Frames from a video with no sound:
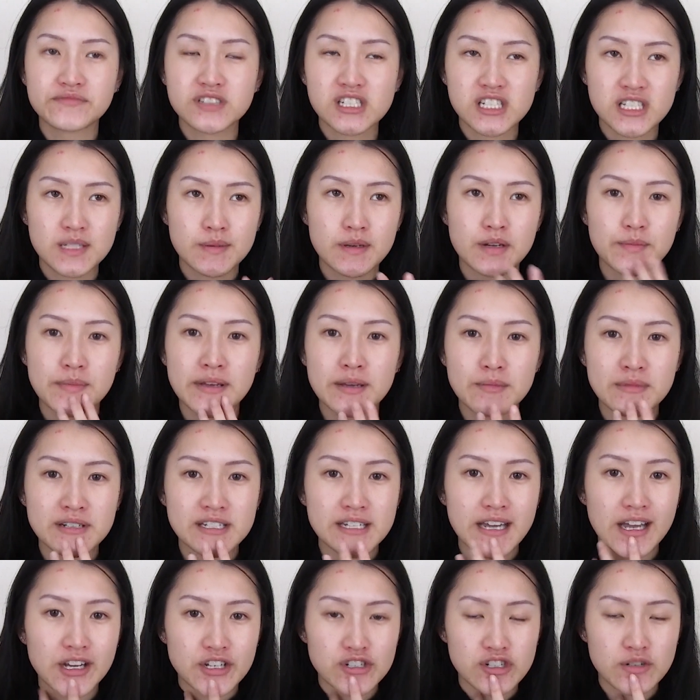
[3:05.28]
just a bit of
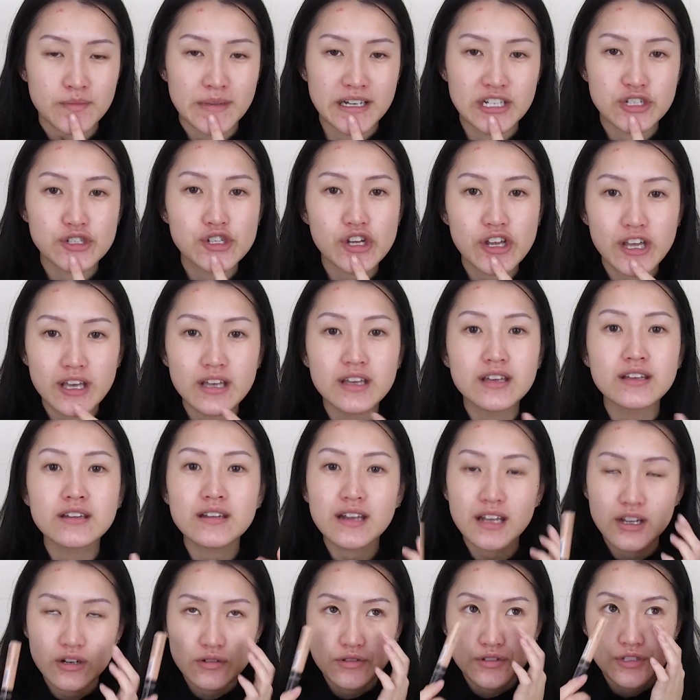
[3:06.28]
pigmentation on my chin,
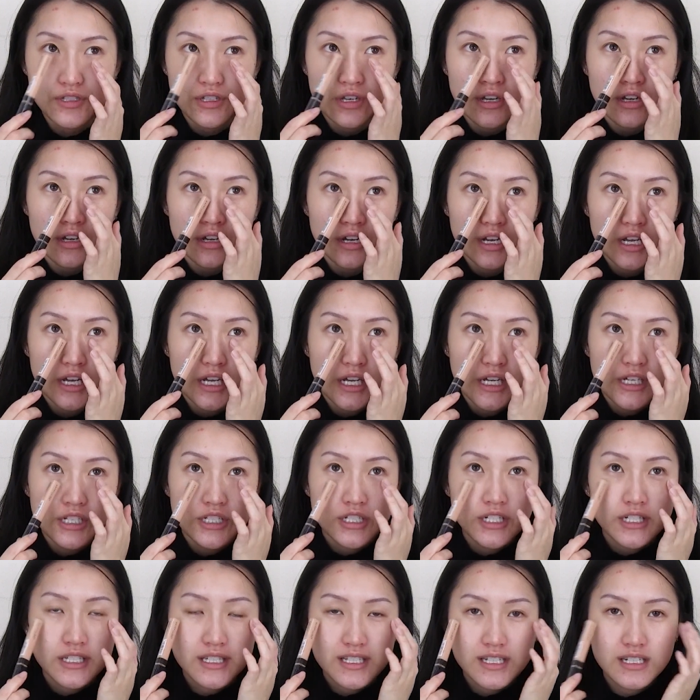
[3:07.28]
and also
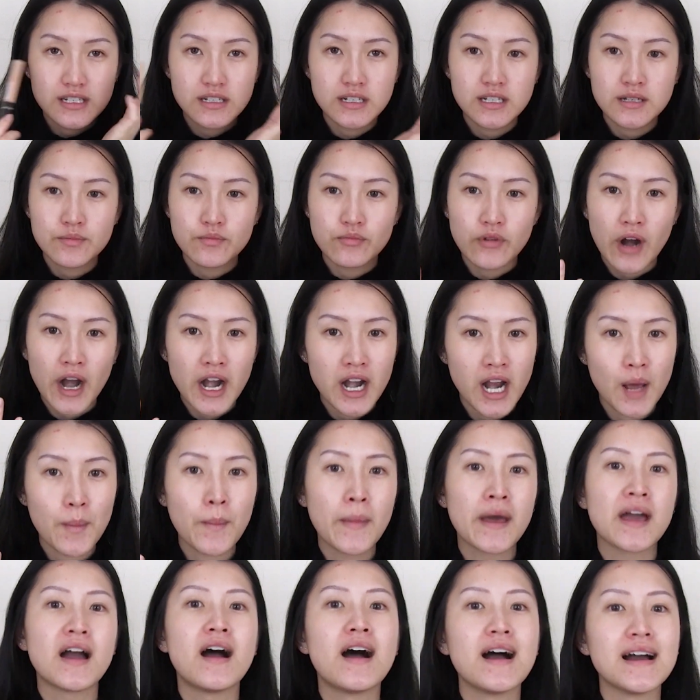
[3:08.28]
just to brighten up
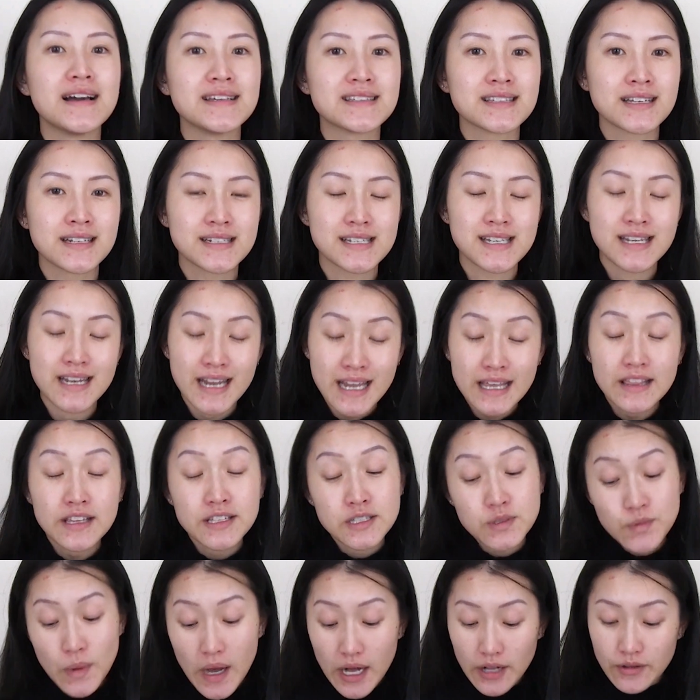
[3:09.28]
my eyes underneath
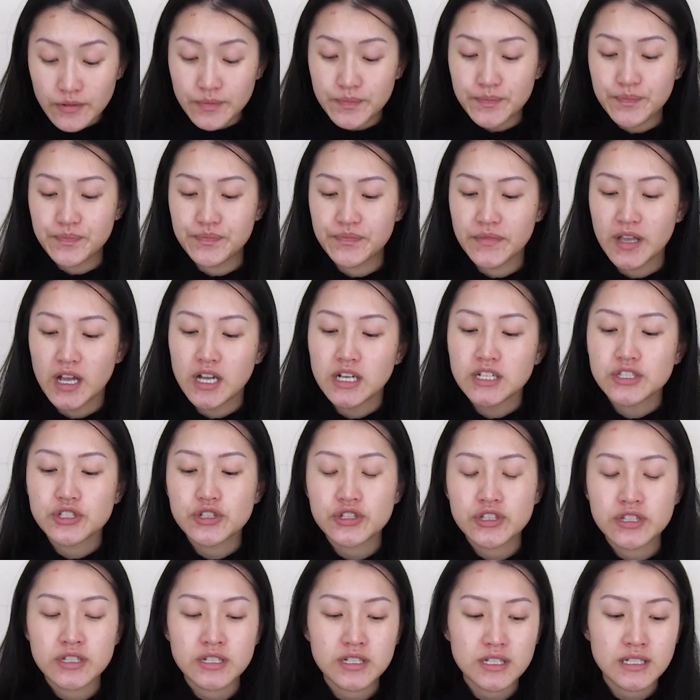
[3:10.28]
as well.
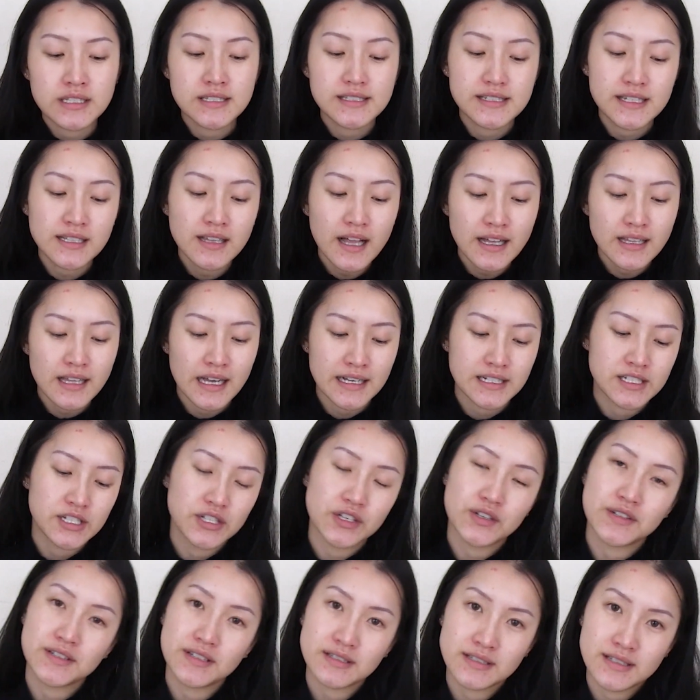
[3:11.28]
So the concealer I like to
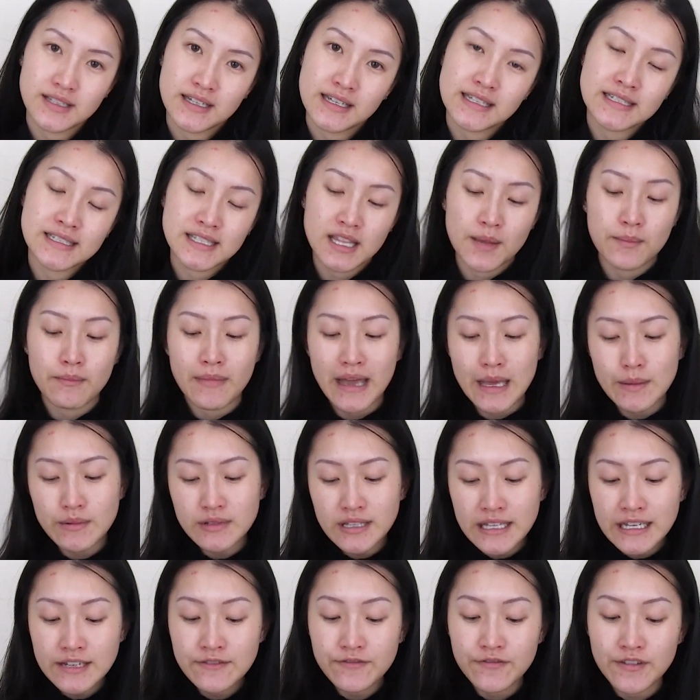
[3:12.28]
use is the
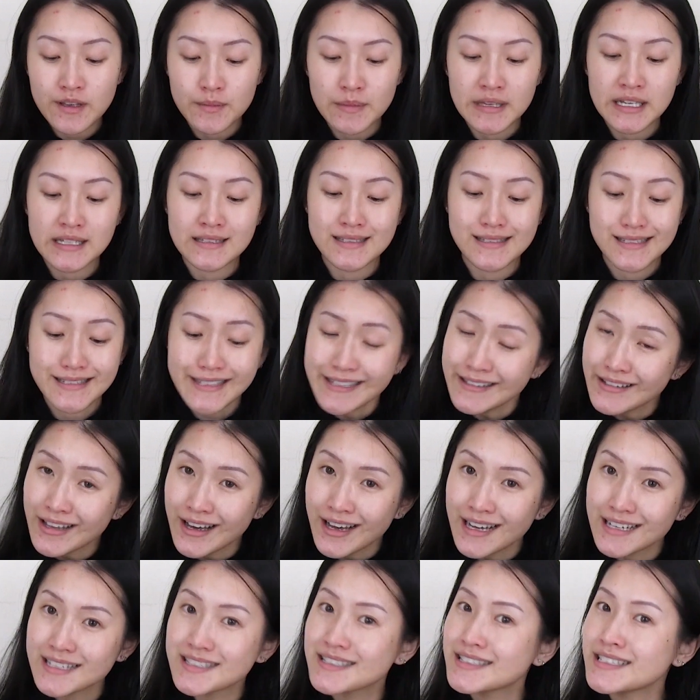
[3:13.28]
Maybelline Fit Me
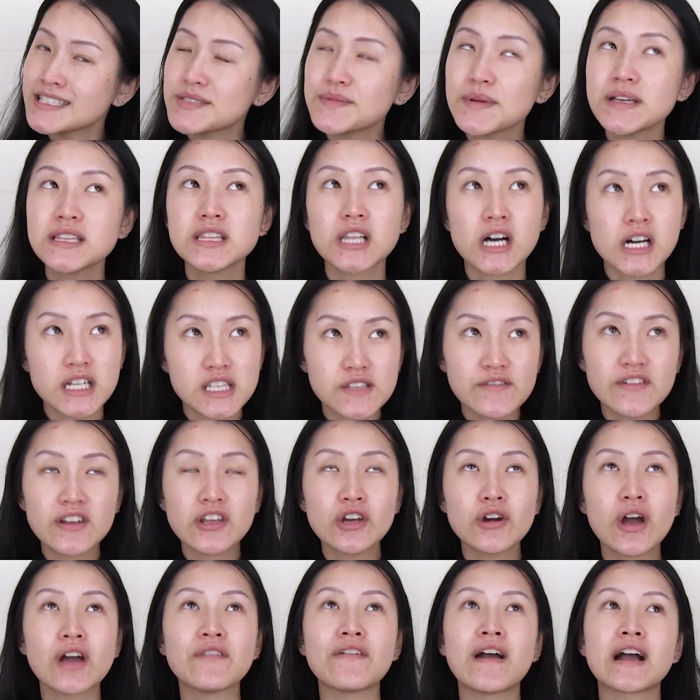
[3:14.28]
Concealer, and since my last
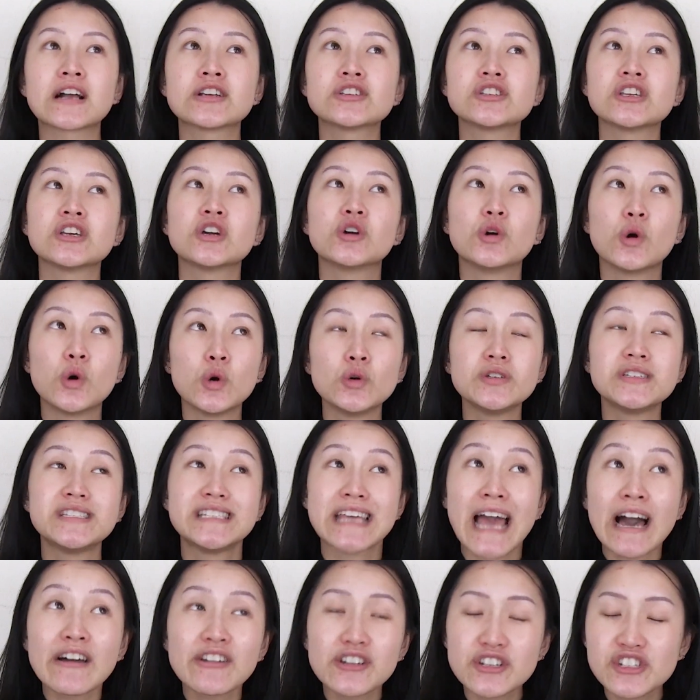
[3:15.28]
video I've actually gone
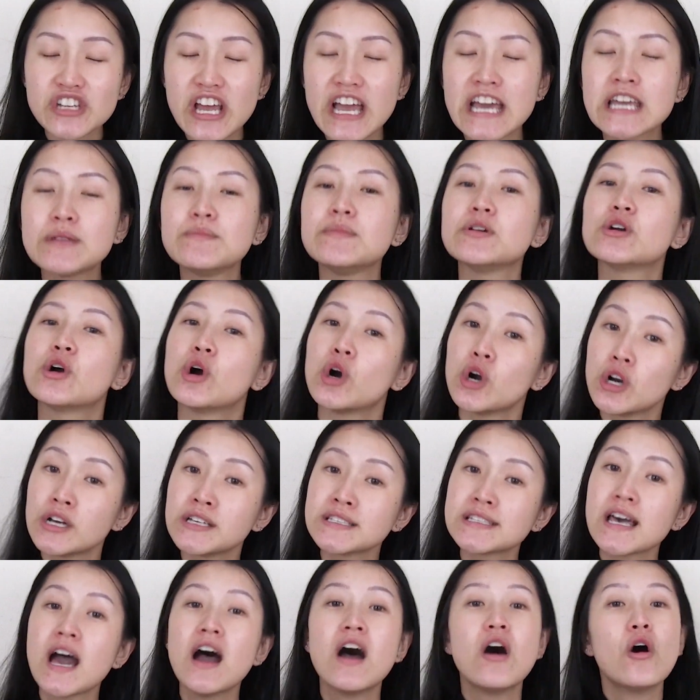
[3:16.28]
down a shade
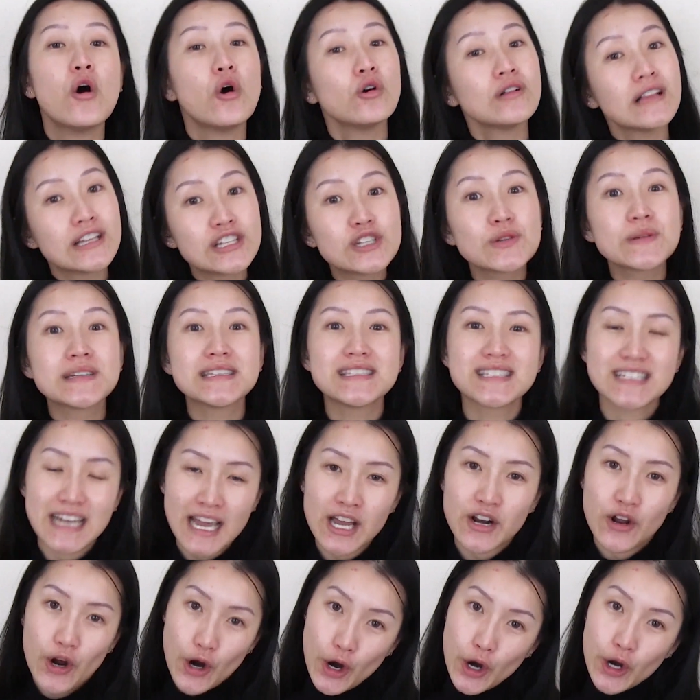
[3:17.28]
because all I do is stay
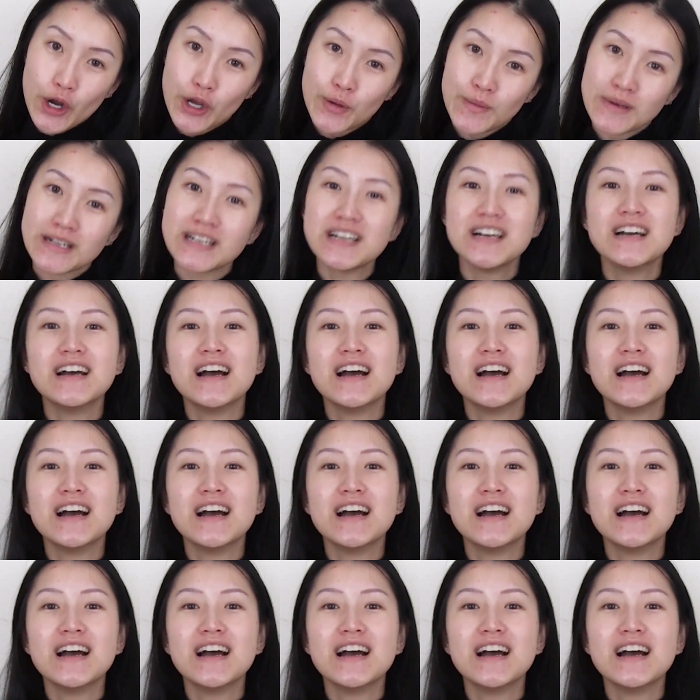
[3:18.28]
at home.